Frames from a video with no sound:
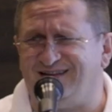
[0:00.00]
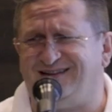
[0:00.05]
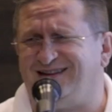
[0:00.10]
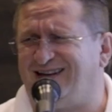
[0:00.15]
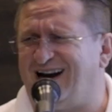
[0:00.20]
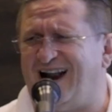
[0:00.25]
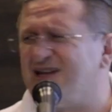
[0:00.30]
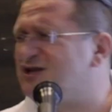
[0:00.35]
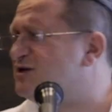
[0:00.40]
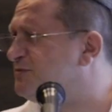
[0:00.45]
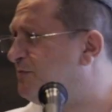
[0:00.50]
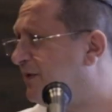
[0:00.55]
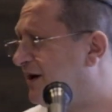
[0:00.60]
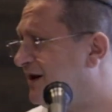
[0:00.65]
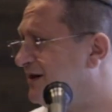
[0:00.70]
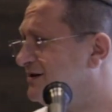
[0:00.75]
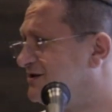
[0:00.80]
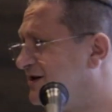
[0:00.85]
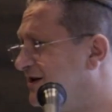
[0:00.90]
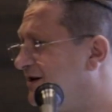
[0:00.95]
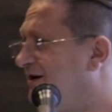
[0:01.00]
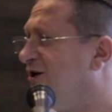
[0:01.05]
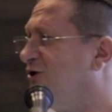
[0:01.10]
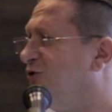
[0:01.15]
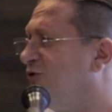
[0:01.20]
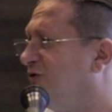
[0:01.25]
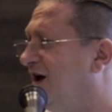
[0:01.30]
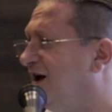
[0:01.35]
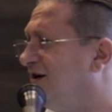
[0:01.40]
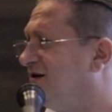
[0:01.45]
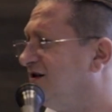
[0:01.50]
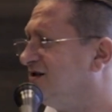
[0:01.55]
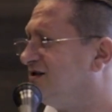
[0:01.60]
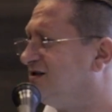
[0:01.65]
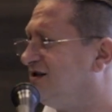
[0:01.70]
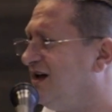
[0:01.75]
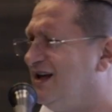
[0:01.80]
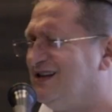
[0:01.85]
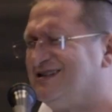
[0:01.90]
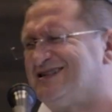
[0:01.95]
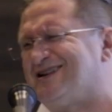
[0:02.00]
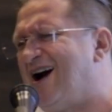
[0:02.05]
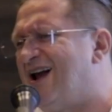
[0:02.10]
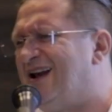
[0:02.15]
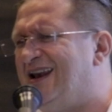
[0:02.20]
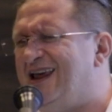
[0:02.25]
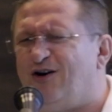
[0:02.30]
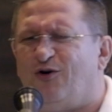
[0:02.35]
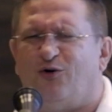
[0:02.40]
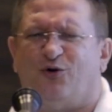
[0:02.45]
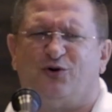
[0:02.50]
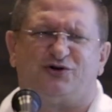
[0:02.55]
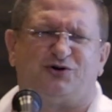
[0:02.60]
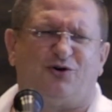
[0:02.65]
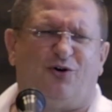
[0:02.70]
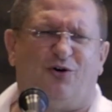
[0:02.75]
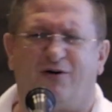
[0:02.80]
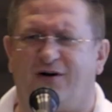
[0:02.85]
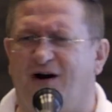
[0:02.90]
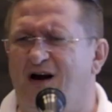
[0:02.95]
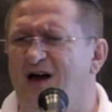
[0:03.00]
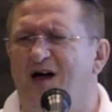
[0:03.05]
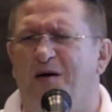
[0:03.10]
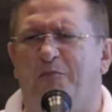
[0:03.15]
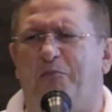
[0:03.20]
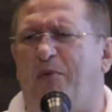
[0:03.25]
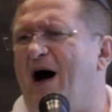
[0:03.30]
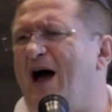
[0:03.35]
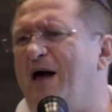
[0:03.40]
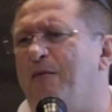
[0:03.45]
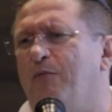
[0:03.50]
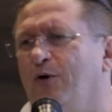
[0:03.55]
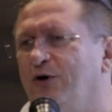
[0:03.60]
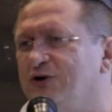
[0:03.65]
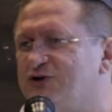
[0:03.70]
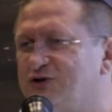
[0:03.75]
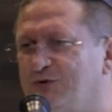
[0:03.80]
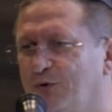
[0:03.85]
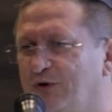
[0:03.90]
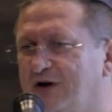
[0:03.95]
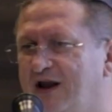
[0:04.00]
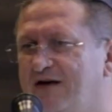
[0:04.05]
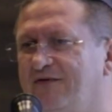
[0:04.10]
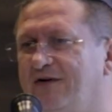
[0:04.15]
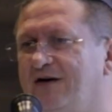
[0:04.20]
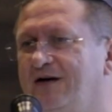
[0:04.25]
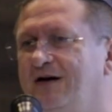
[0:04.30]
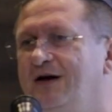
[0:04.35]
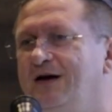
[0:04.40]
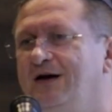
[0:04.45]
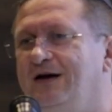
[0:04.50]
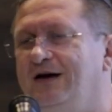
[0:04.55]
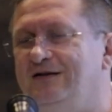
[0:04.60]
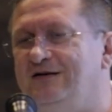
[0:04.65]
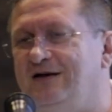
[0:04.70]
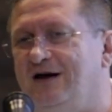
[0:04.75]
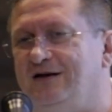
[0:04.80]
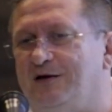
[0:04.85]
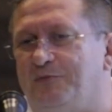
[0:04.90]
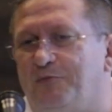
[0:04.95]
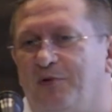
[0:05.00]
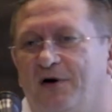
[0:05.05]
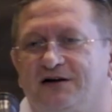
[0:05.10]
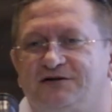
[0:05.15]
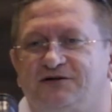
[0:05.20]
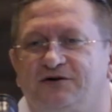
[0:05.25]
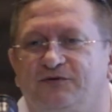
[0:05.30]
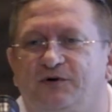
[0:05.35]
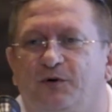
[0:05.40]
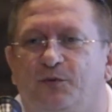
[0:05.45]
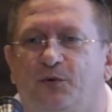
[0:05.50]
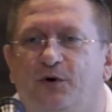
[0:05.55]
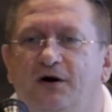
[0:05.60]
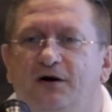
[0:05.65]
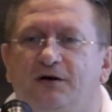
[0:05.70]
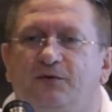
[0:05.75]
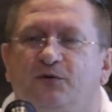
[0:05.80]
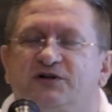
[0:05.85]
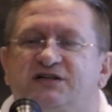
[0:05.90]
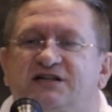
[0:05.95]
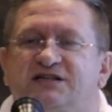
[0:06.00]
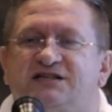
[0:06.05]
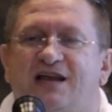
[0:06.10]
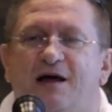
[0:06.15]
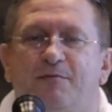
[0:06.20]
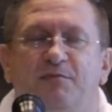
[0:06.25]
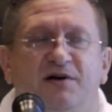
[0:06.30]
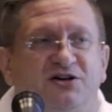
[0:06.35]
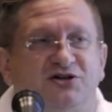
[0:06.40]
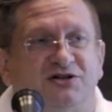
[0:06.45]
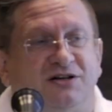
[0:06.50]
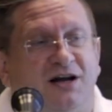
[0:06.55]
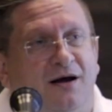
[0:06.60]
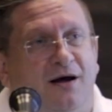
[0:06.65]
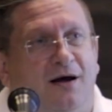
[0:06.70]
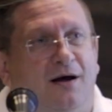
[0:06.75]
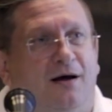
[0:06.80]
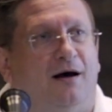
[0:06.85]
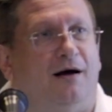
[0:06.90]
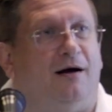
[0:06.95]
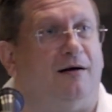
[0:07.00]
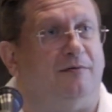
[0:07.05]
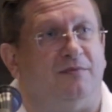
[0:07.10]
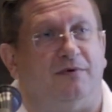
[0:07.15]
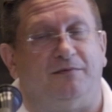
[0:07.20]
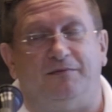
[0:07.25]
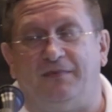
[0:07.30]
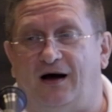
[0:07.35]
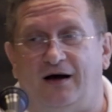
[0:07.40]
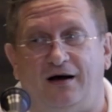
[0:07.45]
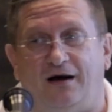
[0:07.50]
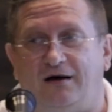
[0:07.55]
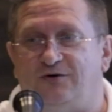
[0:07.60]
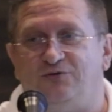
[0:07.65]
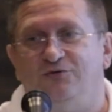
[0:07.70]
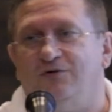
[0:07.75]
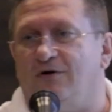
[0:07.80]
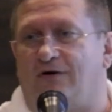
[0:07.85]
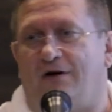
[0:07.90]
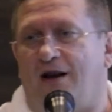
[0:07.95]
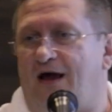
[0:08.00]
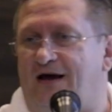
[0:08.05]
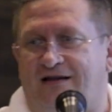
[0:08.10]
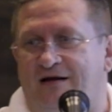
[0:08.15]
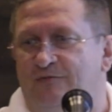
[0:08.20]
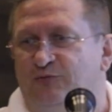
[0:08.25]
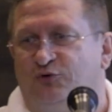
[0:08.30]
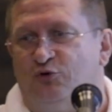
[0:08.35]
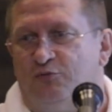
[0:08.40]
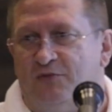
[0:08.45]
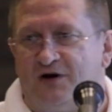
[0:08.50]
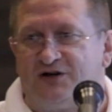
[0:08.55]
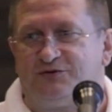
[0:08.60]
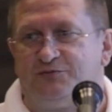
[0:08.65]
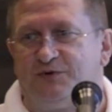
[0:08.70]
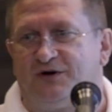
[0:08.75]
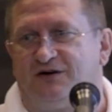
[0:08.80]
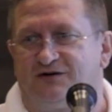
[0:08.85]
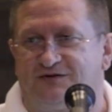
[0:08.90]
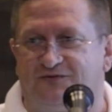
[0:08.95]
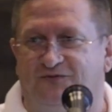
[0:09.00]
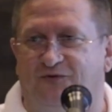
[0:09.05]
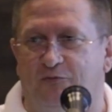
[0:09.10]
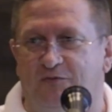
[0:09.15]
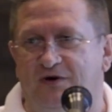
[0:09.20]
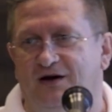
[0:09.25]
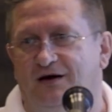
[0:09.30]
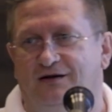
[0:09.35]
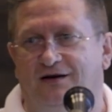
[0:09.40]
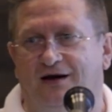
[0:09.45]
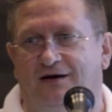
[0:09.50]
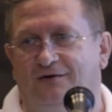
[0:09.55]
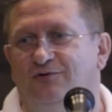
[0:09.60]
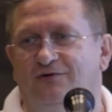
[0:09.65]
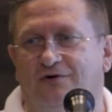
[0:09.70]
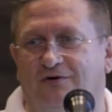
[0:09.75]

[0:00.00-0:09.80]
transparent here in the United States, calicos or pieballs or whatever in the other parts of the world, was established. I do not like them too much because for me they do